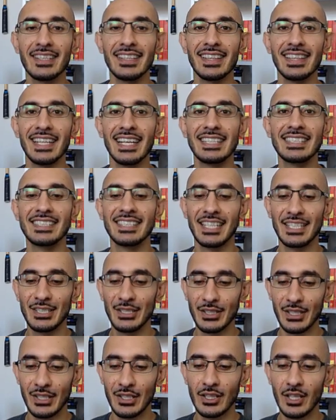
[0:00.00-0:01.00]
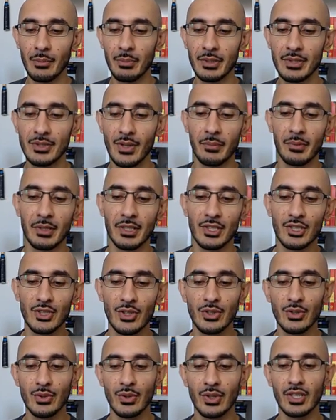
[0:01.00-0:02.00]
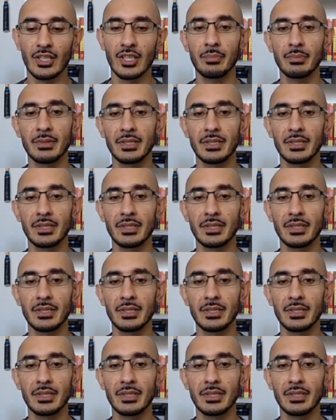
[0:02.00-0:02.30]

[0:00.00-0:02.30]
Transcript: Let's get to the clip. So I'm going to show you a clip.